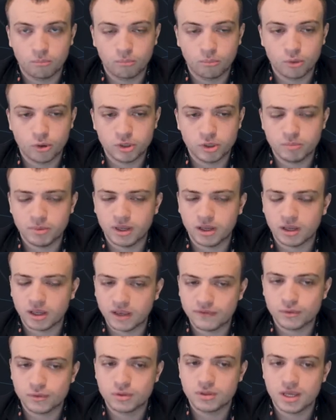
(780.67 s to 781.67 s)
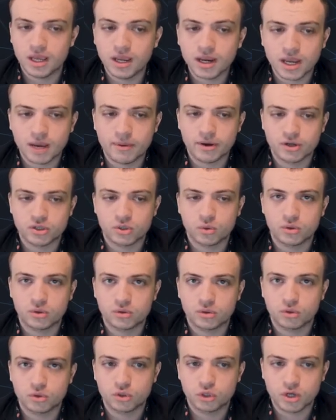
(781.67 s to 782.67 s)
Point being, if you take, I'm actually going
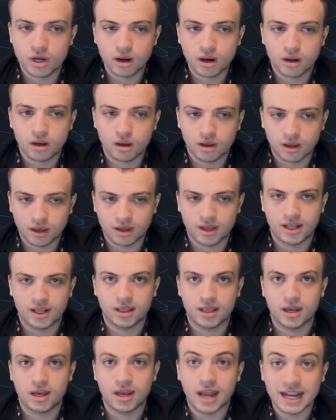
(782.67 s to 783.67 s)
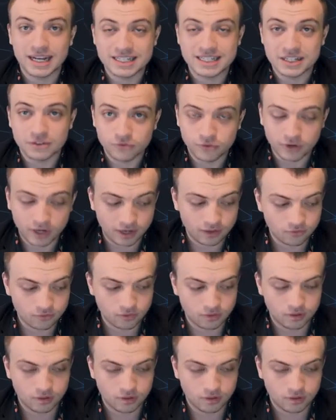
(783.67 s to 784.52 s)
to go check, and then knight d5.